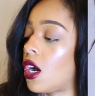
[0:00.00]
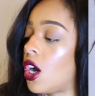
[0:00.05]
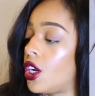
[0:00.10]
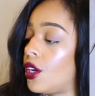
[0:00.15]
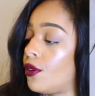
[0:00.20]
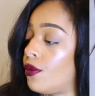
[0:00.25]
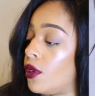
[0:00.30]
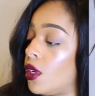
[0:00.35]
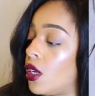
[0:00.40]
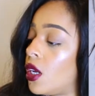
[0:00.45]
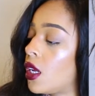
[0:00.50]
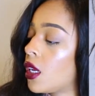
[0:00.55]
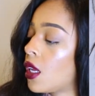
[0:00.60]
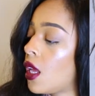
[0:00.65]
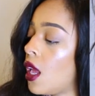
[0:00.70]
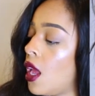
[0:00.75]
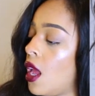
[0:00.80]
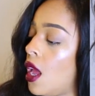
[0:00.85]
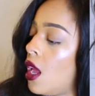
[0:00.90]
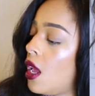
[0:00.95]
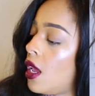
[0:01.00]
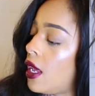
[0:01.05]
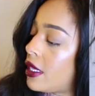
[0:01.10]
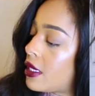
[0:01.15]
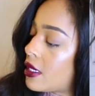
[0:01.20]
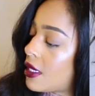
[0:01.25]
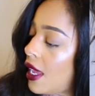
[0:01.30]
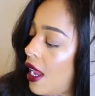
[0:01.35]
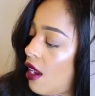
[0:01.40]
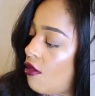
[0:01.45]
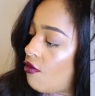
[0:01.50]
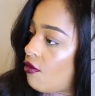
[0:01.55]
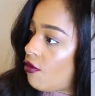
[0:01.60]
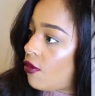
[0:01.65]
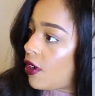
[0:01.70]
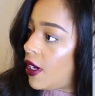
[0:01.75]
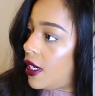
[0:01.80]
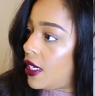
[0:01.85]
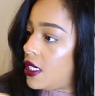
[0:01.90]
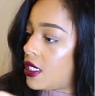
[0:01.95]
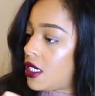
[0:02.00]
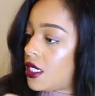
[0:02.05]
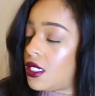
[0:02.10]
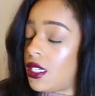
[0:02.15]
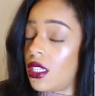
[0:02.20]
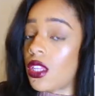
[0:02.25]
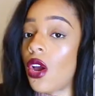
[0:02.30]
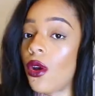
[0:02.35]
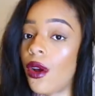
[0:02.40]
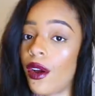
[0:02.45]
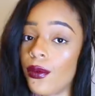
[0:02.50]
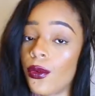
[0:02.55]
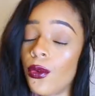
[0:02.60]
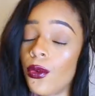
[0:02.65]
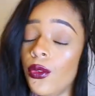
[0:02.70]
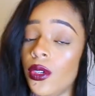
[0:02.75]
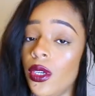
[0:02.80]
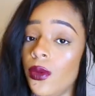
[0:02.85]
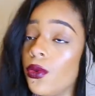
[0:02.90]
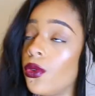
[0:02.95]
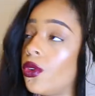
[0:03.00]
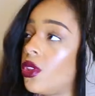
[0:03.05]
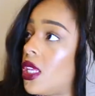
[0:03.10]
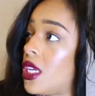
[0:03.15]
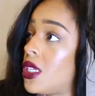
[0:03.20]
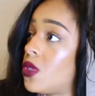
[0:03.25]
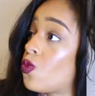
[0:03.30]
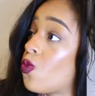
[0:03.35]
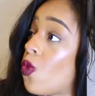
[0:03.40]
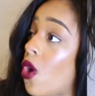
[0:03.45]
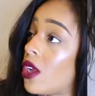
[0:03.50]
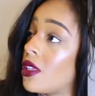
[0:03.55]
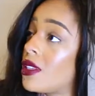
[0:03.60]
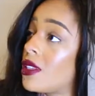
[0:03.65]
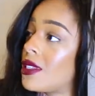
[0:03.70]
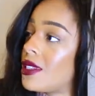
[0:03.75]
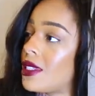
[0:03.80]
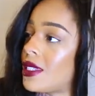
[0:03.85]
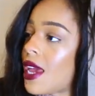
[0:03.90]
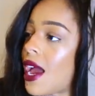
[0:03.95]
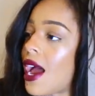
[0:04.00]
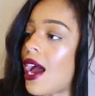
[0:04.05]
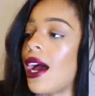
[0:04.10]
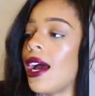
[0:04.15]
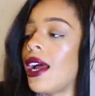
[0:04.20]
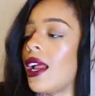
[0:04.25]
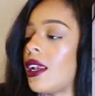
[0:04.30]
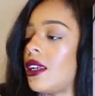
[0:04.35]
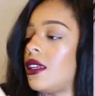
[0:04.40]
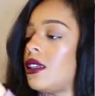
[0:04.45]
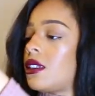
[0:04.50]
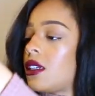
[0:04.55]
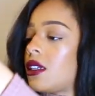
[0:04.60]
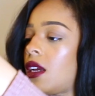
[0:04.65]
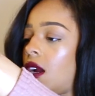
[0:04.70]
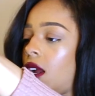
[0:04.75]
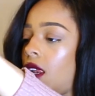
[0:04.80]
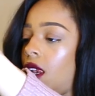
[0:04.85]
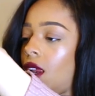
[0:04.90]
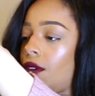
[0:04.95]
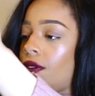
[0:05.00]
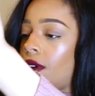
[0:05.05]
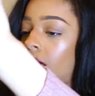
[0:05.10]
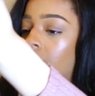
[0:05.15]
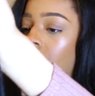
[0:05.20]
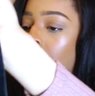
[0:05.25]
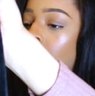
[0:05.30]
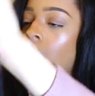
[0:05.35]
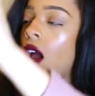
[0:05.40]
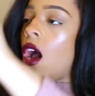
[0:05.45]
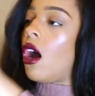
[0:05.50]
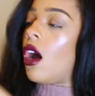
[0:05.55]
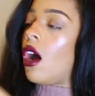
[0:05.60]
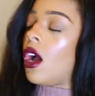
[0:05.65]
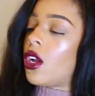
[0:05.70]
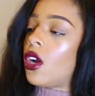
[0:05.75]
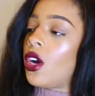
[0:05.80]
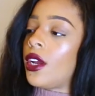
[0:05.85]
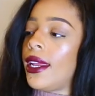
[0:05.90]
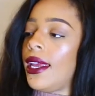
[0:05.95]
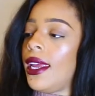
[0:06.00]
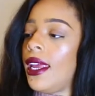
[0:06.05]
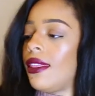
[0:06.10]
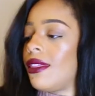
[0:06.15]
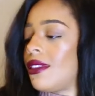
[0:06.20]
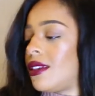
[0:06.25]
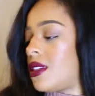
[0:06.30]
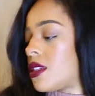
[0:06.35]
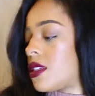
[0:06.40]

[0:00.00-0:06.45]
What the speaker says: kind of look. It's getting really dusty though. I've already worn this once and I love it. I got it in the